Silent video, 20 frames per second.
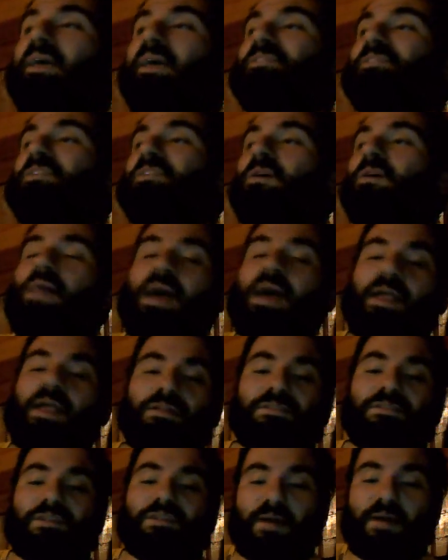so I
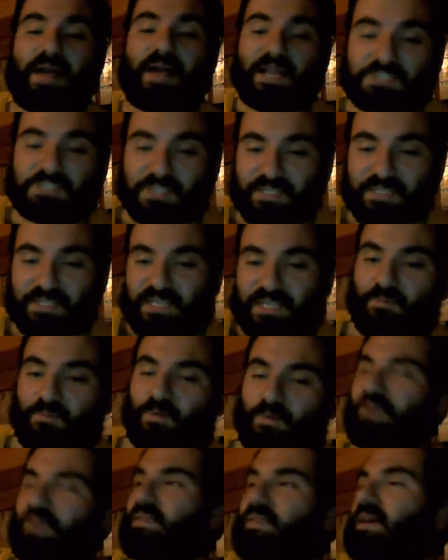actually did
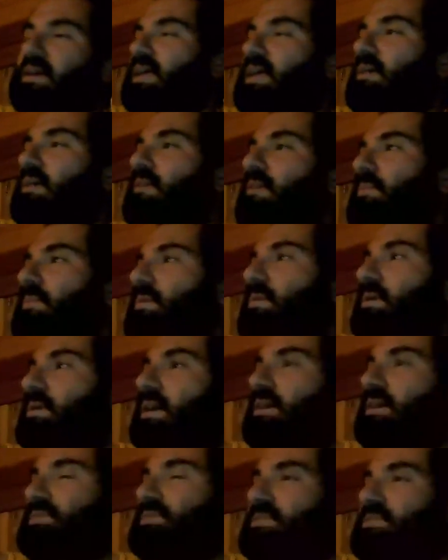wear that King Robert
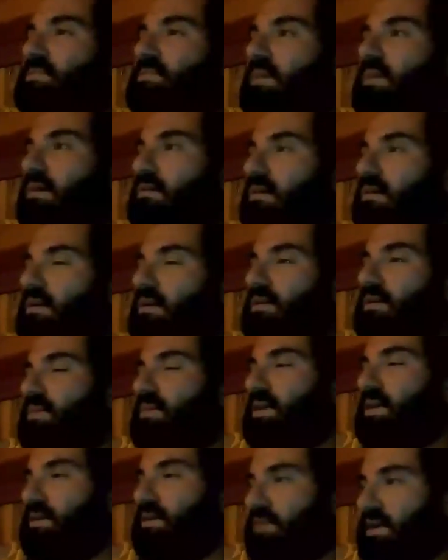costume on
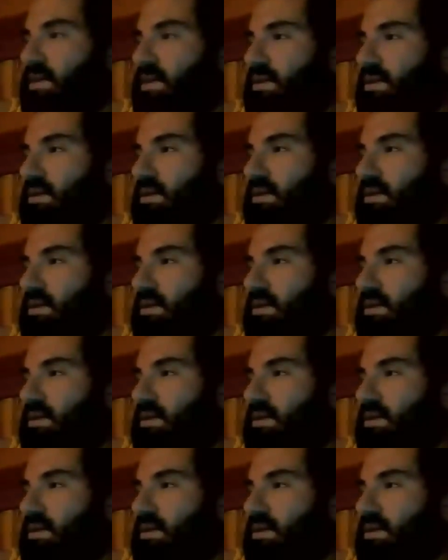Halloween, right?